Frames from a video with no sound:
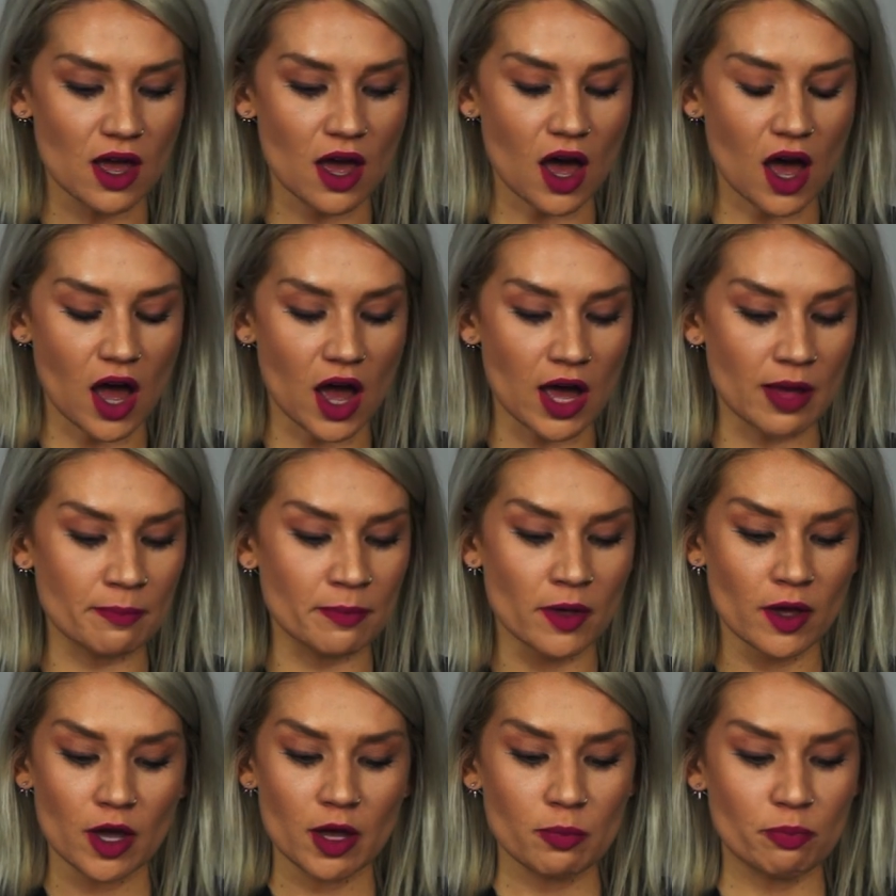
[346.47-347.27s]

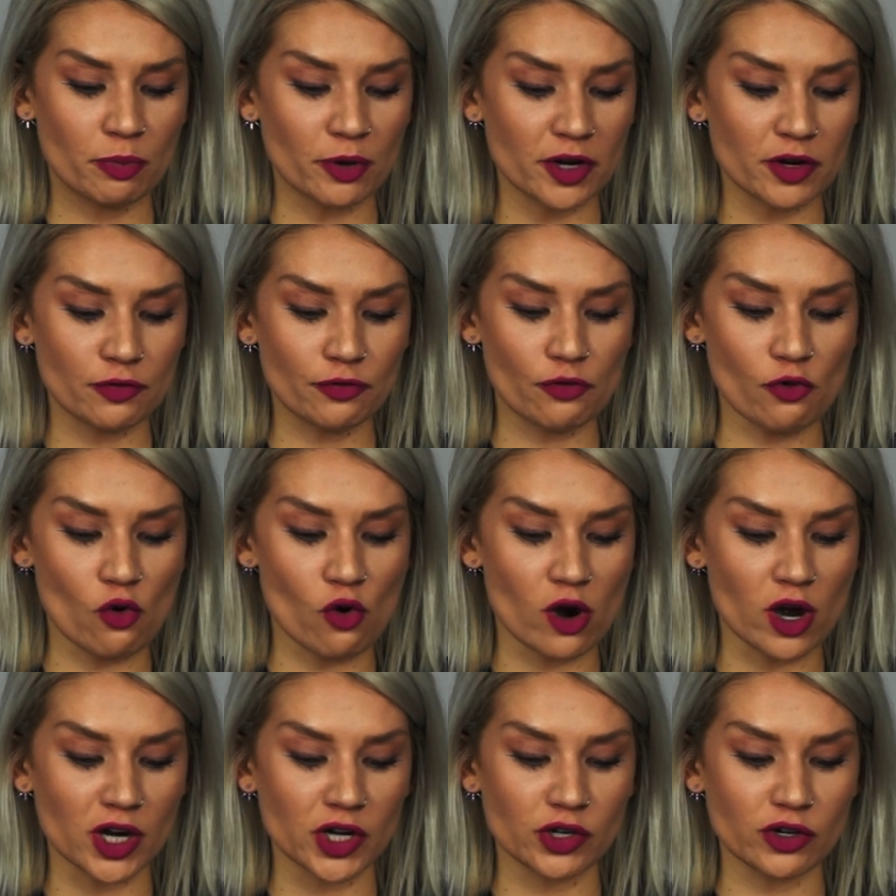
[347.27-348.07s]
But
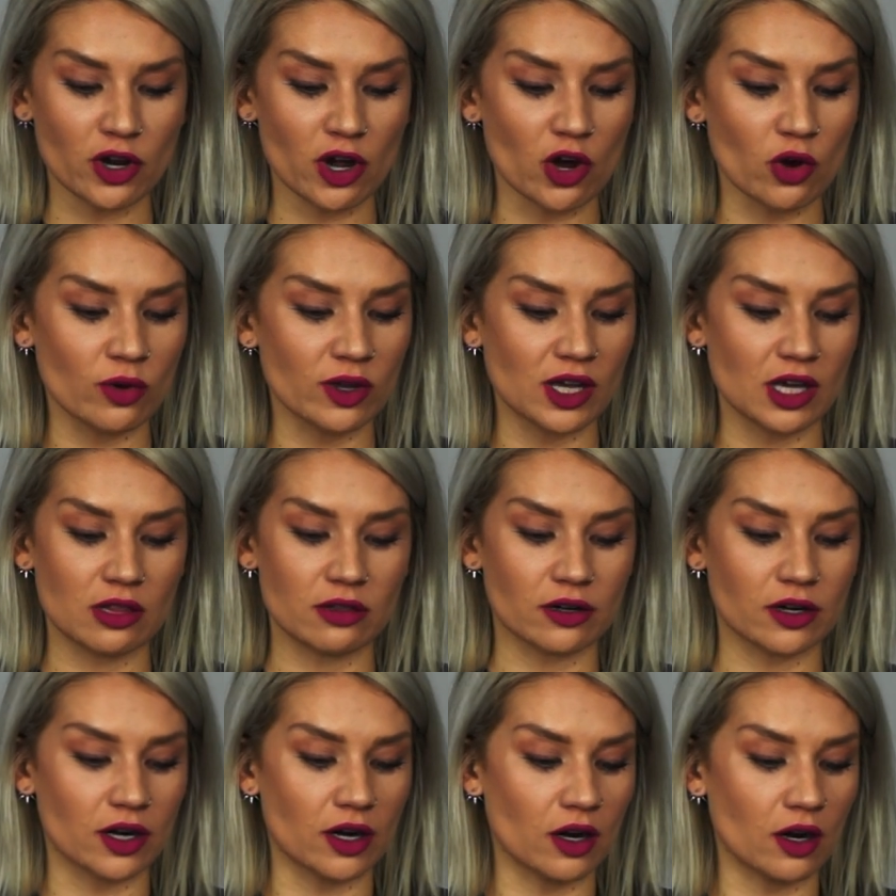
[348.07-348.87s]
for, you know,
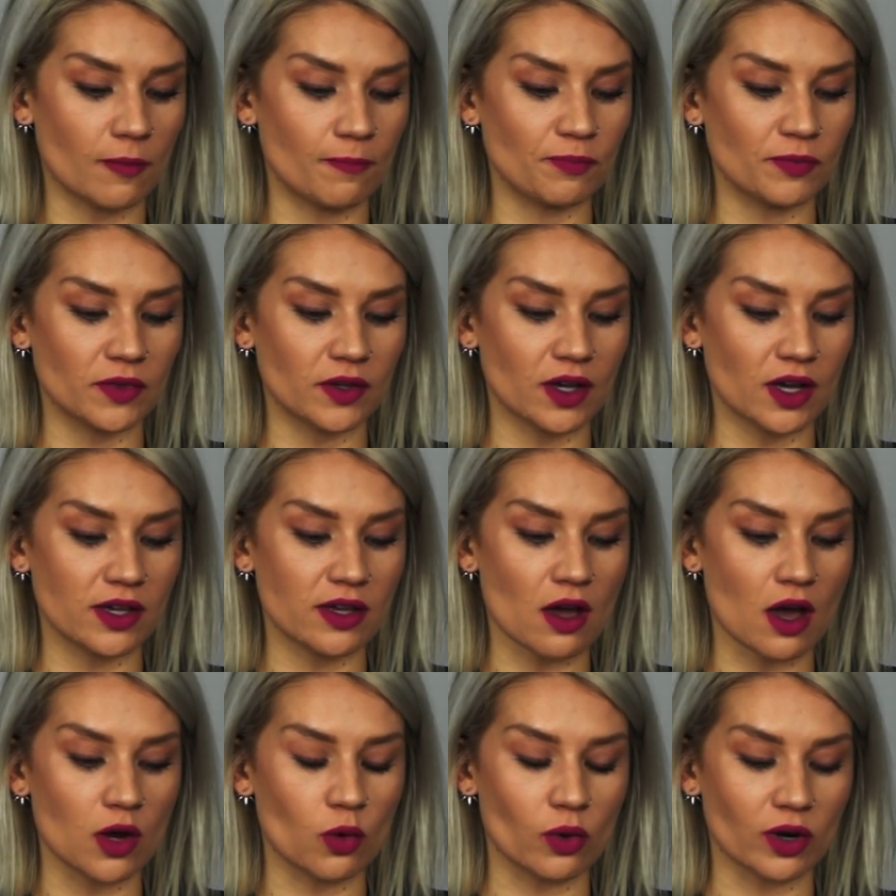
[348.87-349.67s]
either a
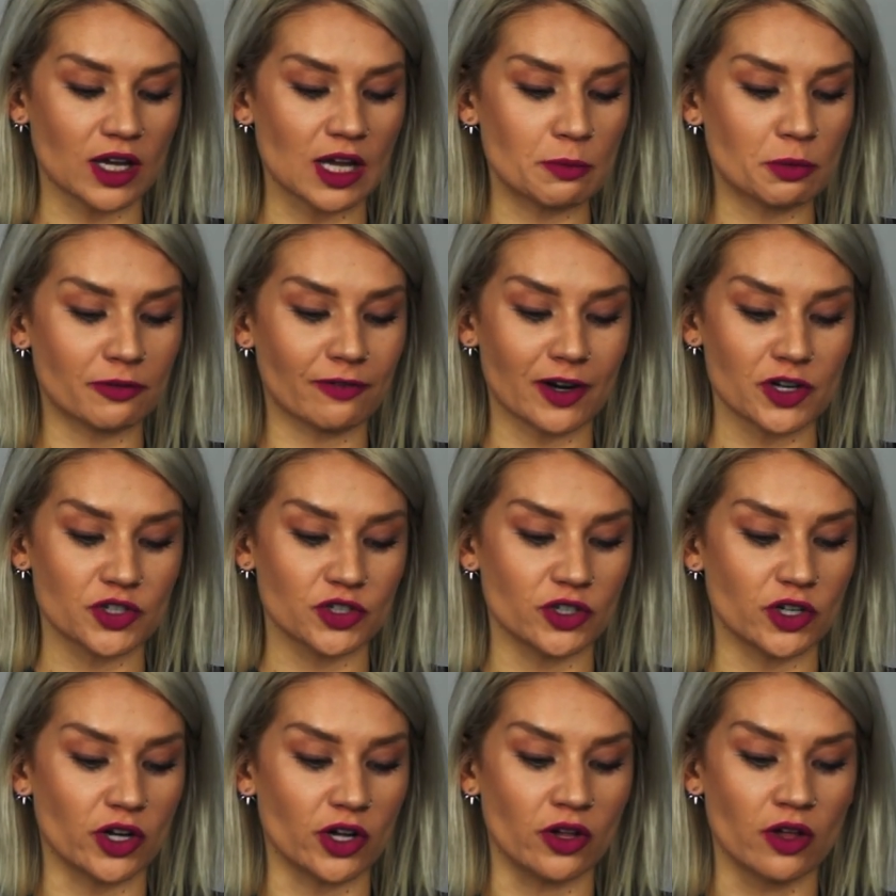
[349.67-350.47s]
young working
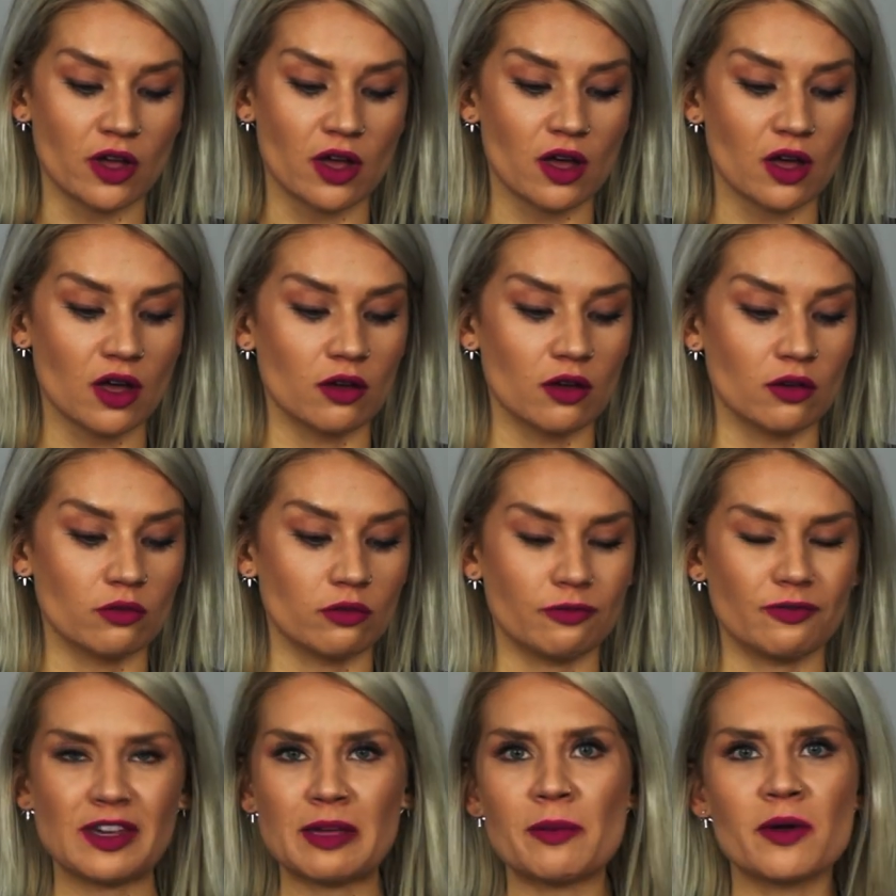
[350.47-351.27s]
professional,
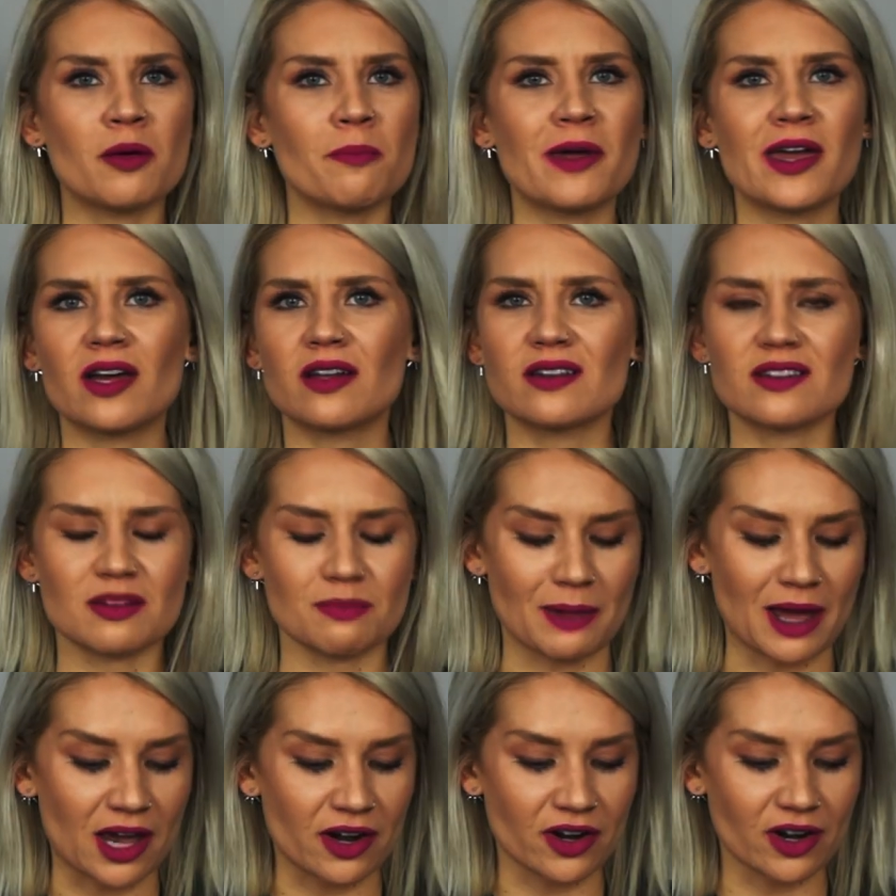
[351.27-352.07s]
female, male, doesn't
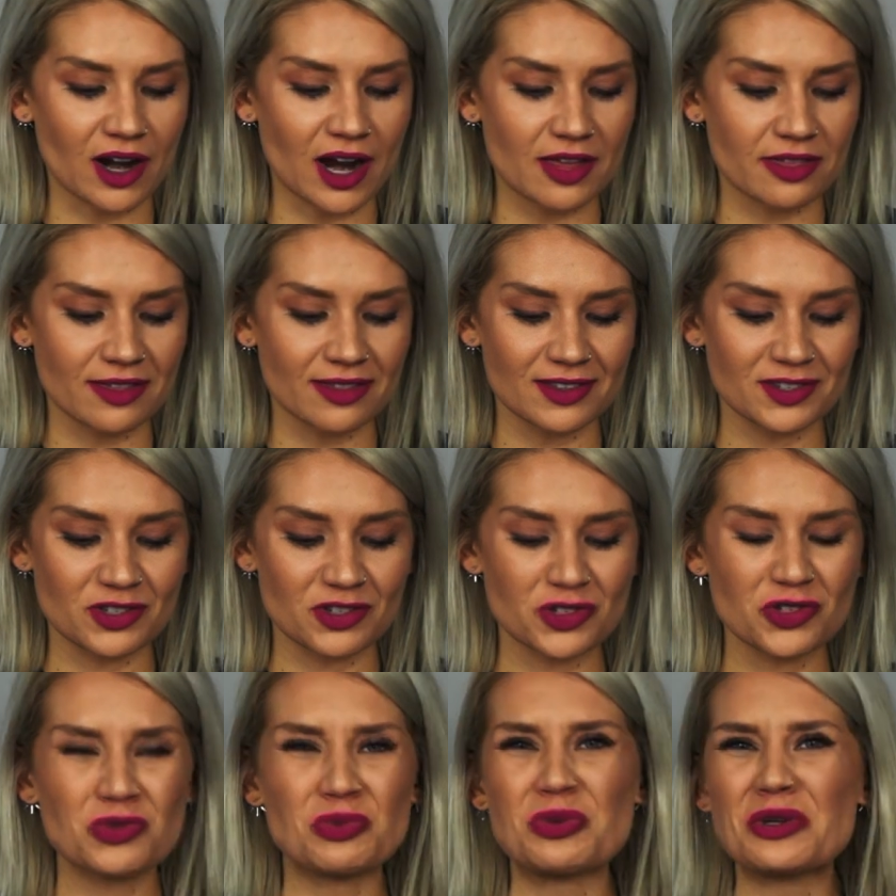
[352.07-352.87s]
matter. I think this is
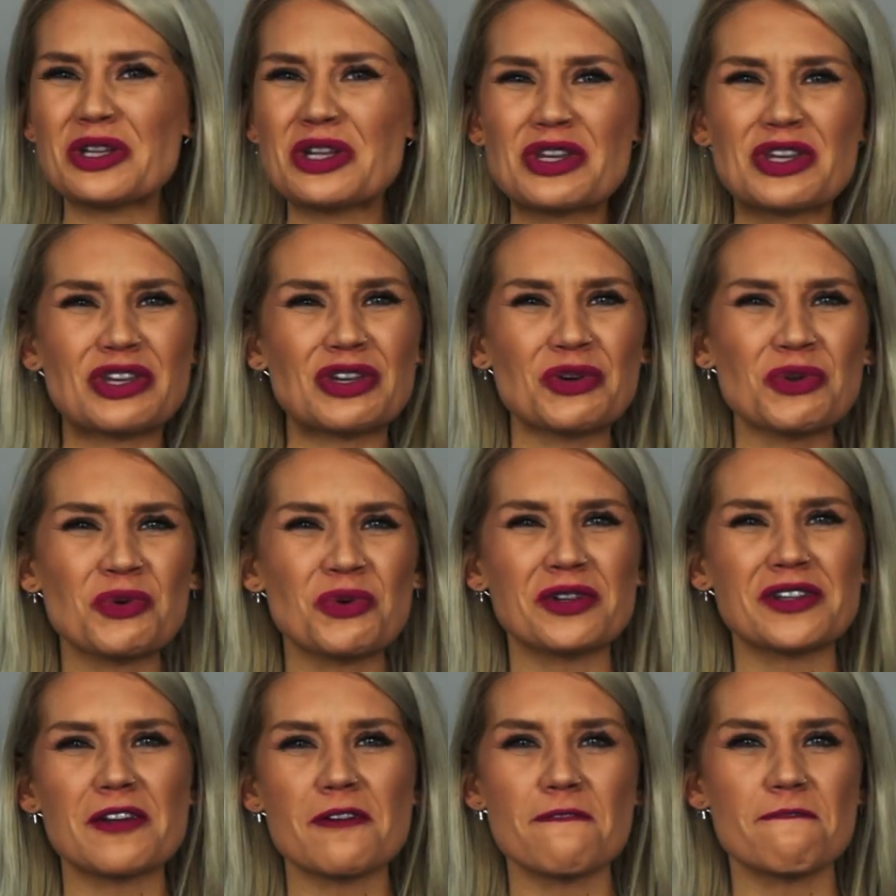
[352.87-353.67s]
just really cute and
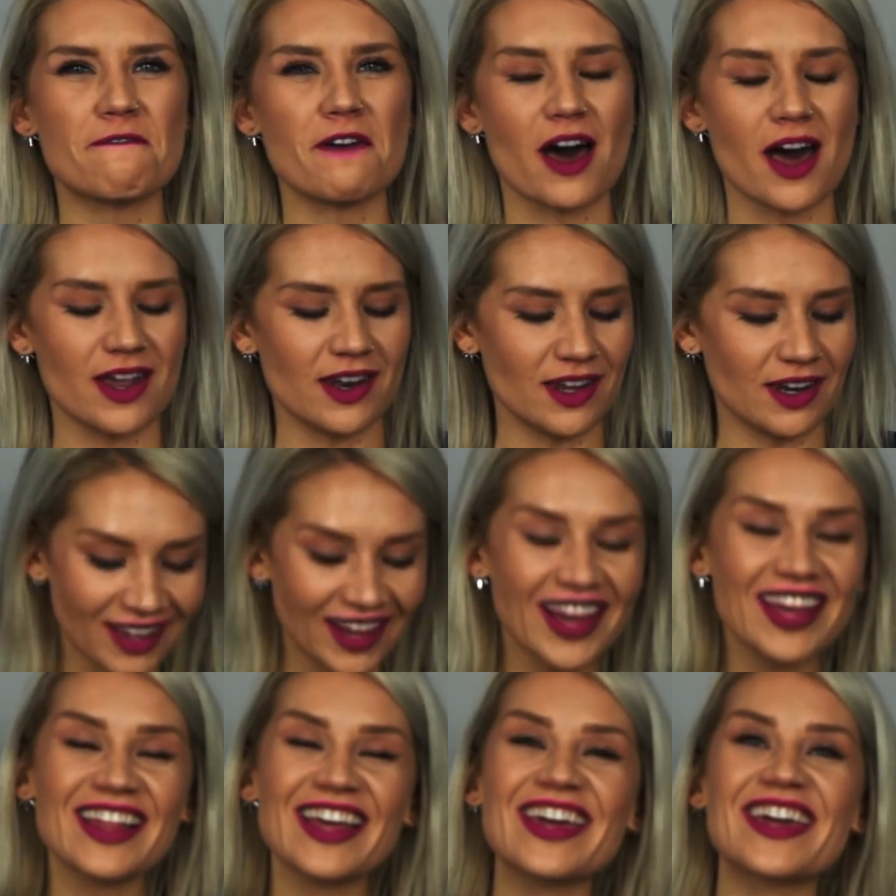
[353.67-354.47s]
really fun, and
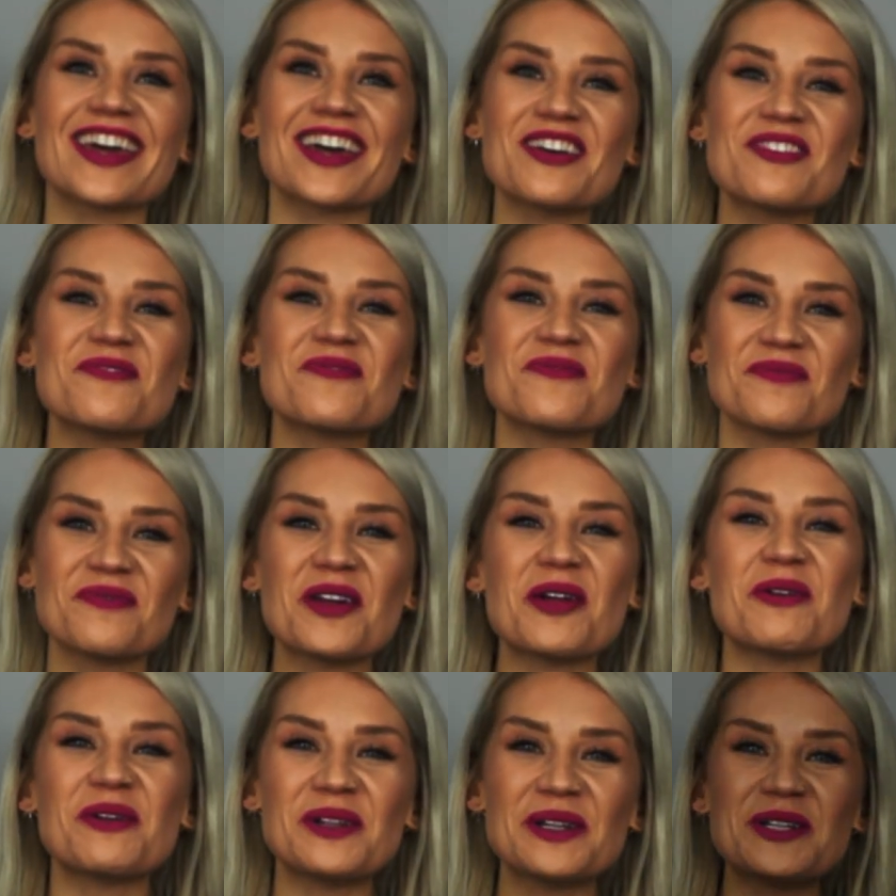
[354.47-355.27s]
I like it.
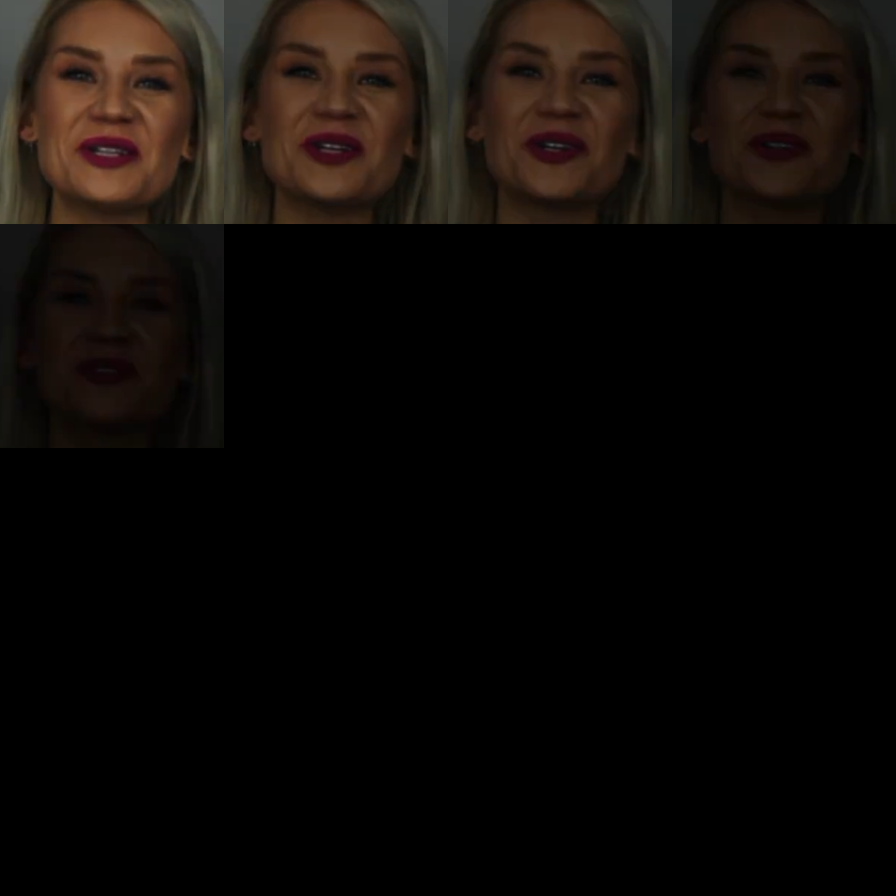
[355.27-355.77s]
I really do.